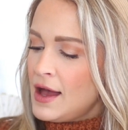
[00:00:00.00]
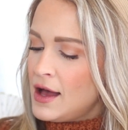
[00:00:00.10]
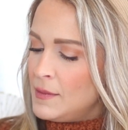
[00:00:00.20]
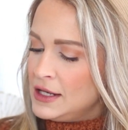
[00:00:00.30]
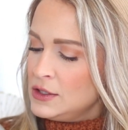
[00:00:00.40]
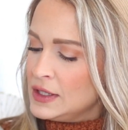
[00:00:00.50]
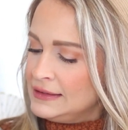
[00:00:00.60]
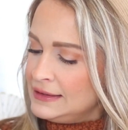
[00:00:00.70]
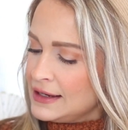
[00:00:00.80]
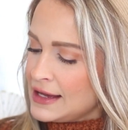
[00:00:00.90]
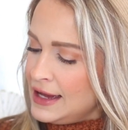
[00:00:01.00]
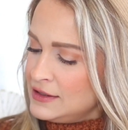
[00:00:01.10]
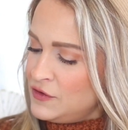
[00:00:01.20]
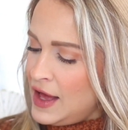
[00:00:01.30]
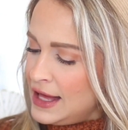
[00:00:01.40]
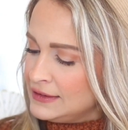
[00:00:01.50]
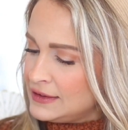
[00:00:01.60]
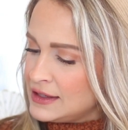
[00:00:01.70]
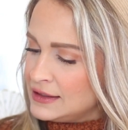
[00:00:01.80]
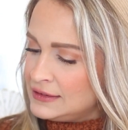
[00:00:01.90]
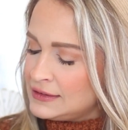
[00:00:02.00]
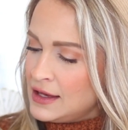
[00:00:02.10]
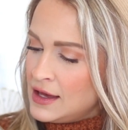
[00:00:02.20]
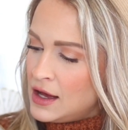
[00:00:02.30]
And you can see it kind of has this